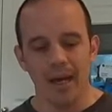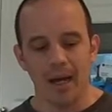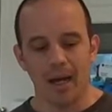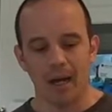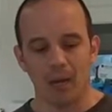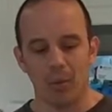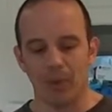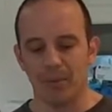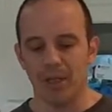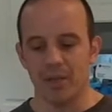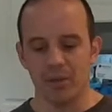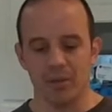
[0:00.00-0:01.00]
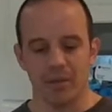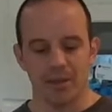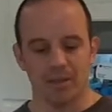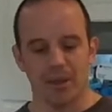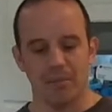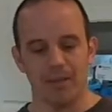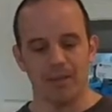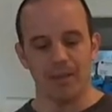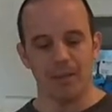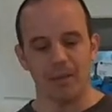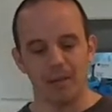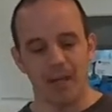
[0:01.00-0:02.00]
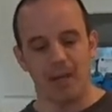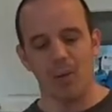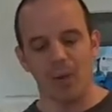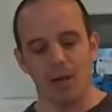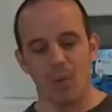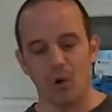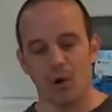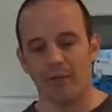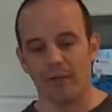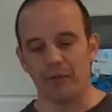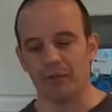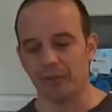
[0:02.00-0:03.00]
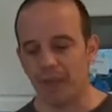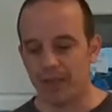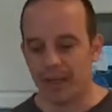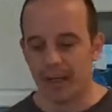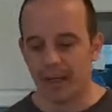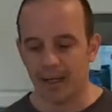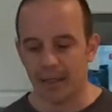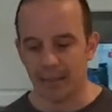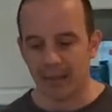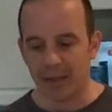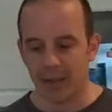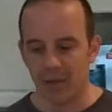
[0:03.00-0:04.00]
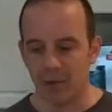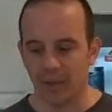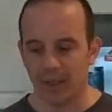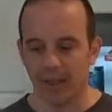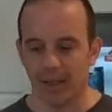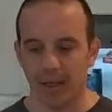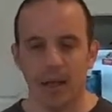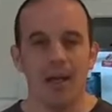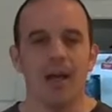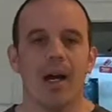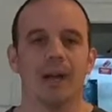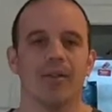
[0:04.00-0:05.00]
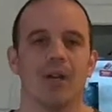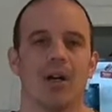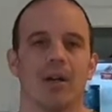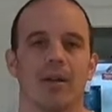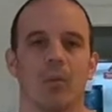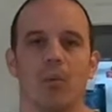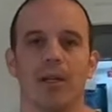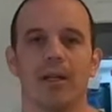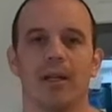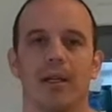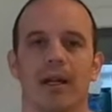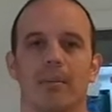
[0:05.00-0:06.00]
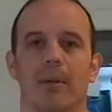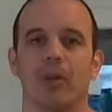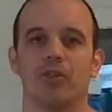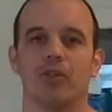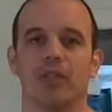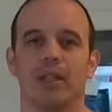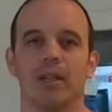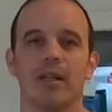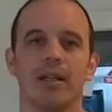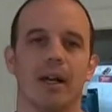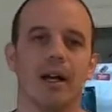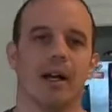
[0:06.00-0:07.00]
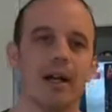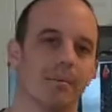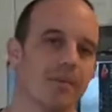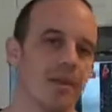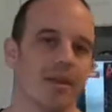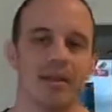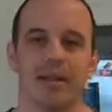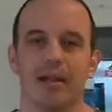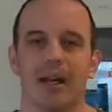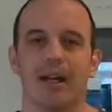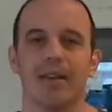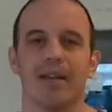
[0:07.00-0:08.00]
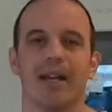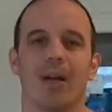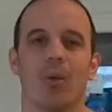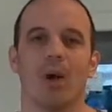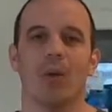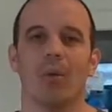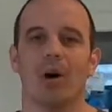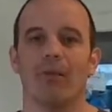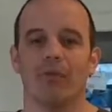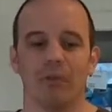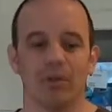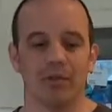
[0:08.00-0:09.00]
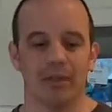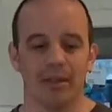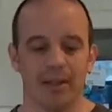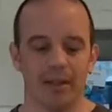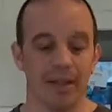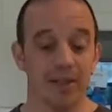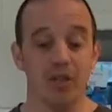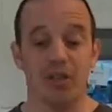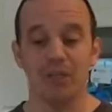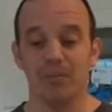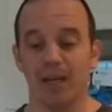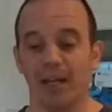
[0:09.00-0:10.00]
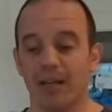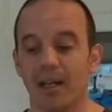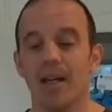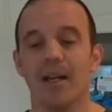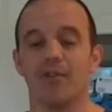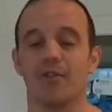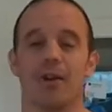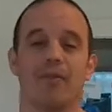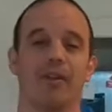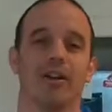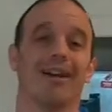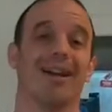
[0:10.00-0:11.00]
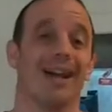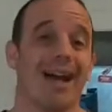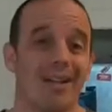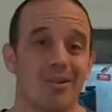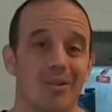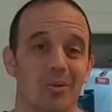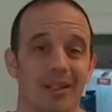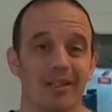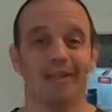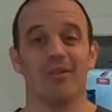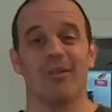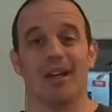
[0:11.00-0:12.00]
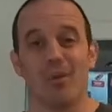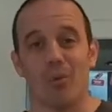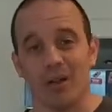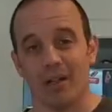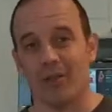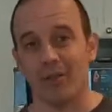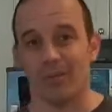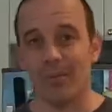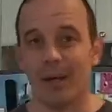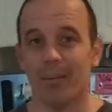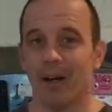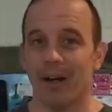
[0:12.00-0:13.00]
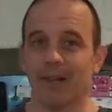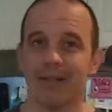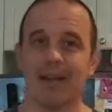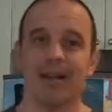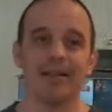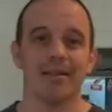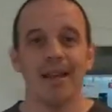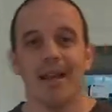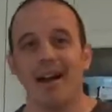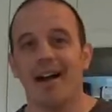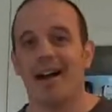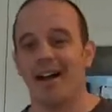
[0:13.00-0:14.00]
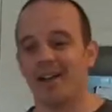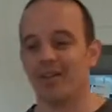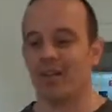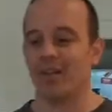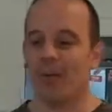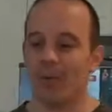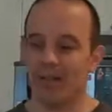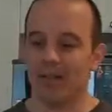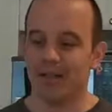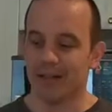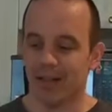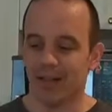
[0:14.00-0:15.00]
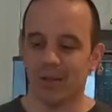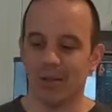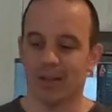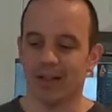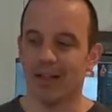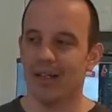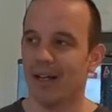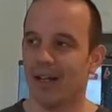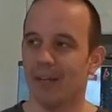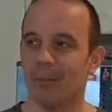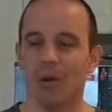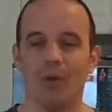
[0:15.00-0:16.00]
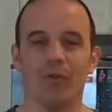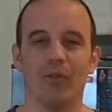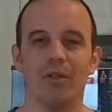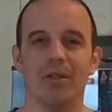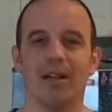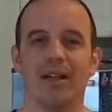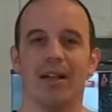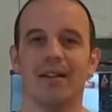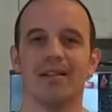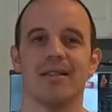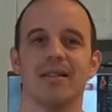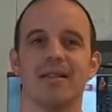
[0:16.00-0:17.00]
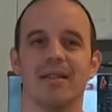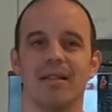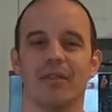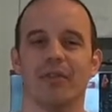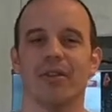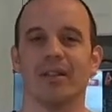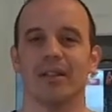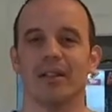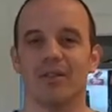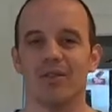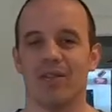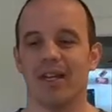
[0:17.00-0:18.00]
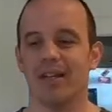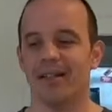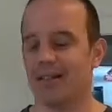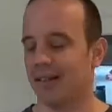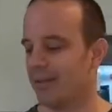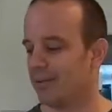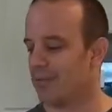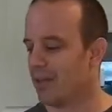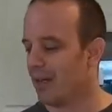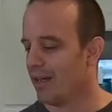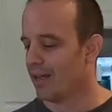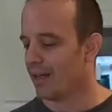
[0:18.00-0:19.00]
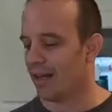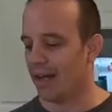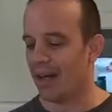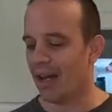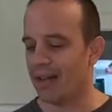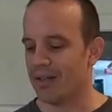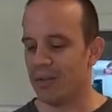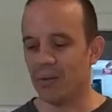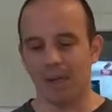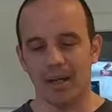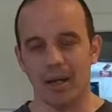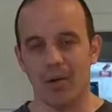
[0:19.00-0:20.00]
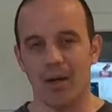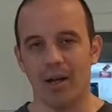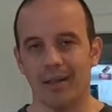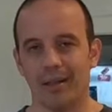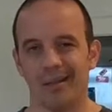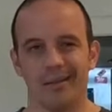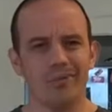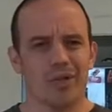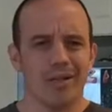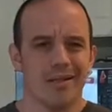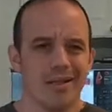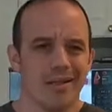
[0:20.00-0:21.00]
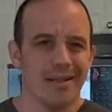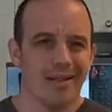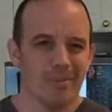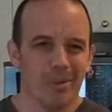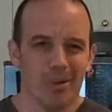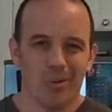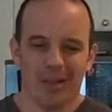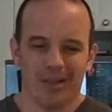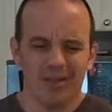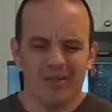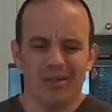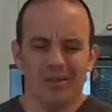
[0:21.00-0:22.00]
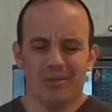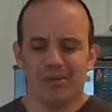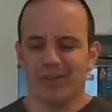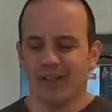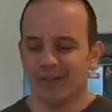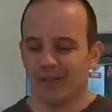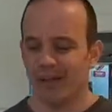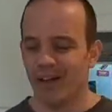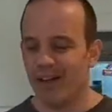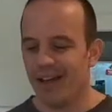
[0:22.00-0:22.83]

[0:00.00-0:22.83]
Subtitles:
What I'm going to do is I'm going to make some egg white waffles. I know that I saw that Wendy had posted the egg white waffle that she had made, so I figured I'd add to it, kind of walk you through my process, so that way you could take a look. Hopefully you can kind of see the different things that I do and how I try to season it up a little bit, give it a little flavor.